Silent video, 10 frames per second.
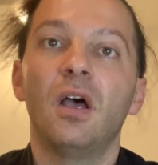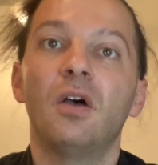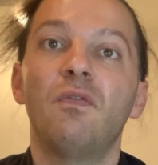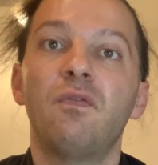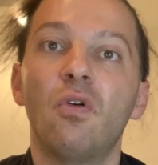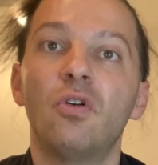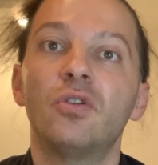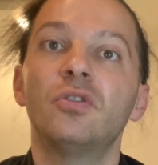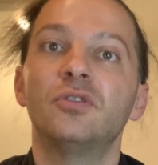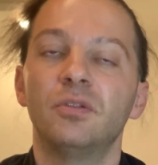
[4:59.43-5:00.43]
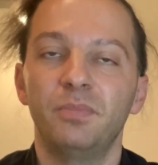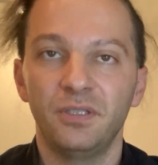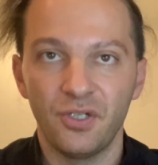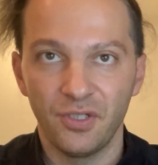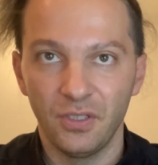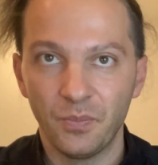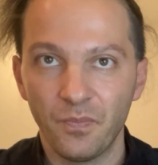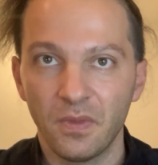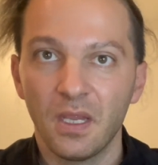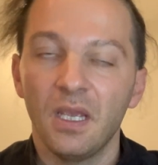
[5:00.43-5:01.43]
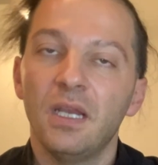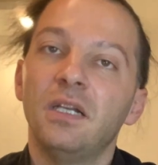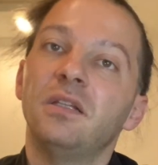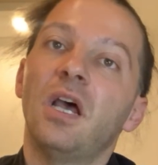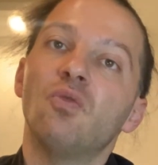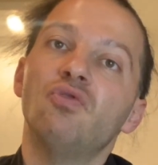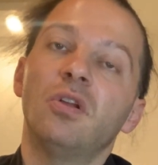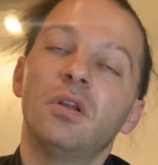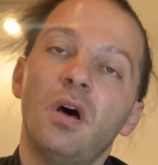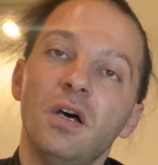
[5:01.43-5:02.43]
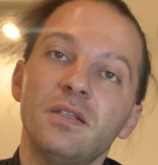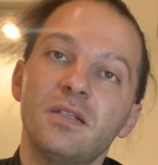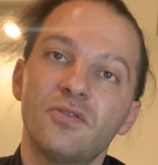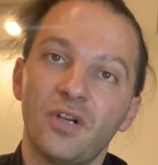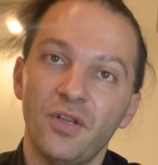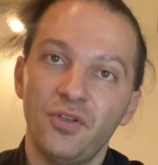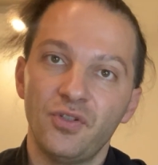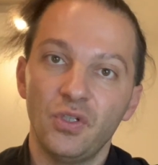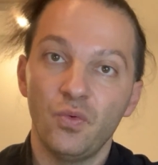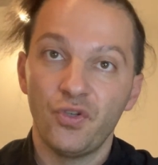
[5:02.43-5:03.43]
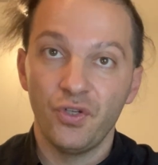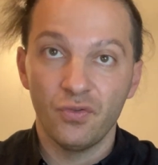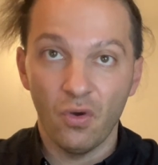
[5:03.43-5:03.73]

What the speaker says: for repetition. Now, the last strategy, which is